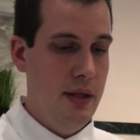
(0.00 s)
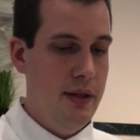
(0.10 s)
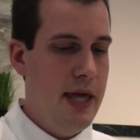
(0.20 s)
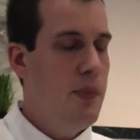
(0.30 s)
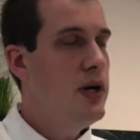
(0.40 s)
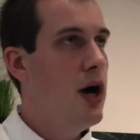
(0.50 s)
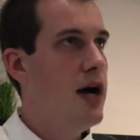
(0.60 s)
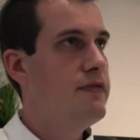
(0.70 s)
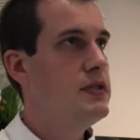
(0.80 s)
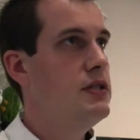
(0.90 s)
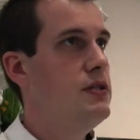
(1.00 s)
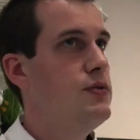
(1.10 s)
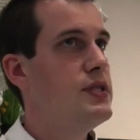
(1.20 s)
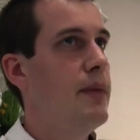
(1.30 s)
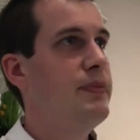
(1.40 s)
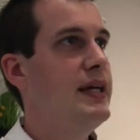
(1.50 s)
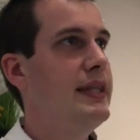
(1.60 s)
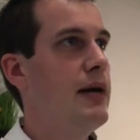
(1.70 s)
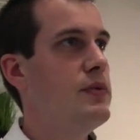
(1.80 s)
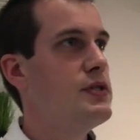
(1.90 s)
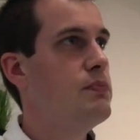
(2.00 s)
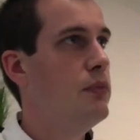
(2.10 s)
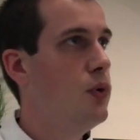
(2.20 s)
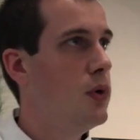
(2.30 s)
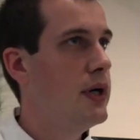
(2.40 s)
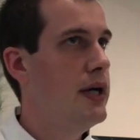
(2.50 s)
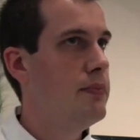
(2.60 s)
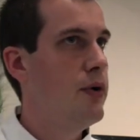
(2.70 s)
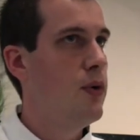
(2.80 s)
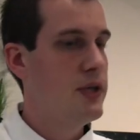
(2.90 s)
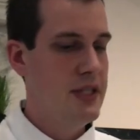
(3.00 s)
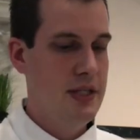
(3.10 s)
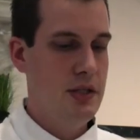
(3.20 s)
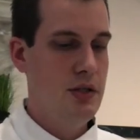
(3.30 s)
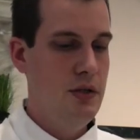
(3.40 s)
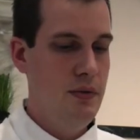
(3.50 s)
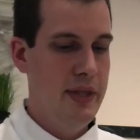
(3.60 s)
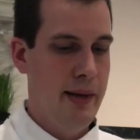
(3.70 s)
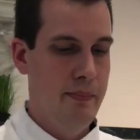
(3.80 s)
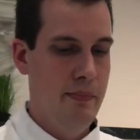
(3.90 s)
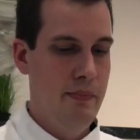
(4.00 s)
they went off to do something that was more important to them.